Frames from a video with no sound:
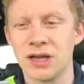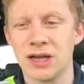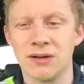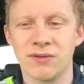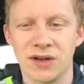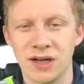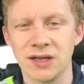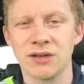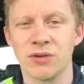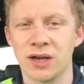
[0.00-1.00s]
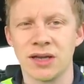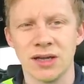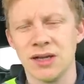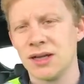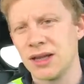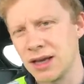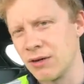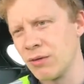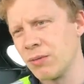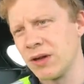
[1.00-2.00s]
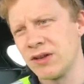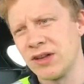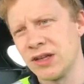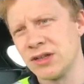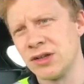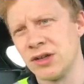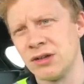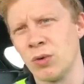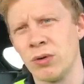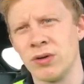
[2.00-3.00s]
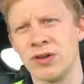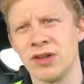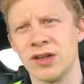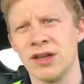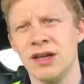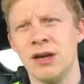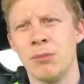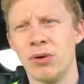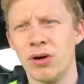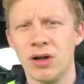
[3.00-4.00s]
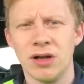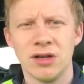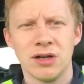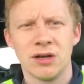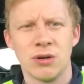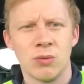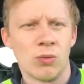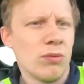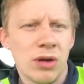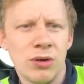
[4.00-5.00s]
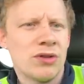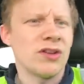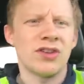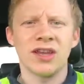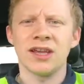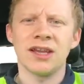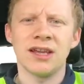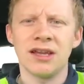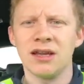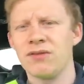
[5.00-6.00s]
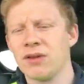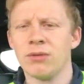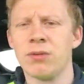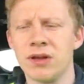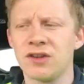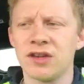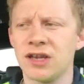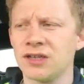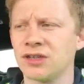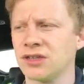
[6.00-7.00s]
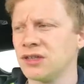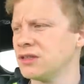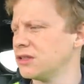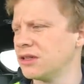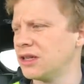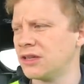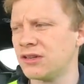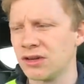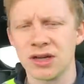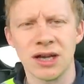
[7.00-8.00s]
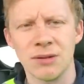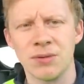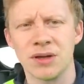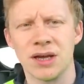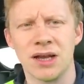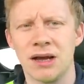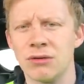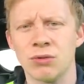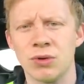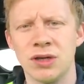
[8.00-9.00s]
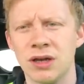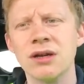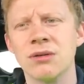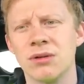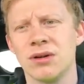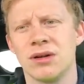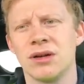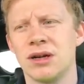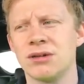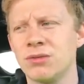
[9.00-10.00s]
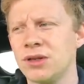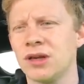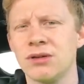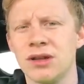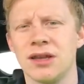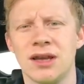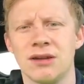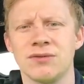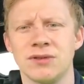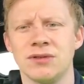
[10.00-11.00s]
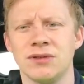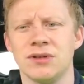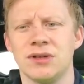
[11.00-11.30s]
yeah, fine, great, they're going to replace the engine on the warranty, but who's to say if they replace the engine it's not going to happen again? How do we know? How do we know that they haven't,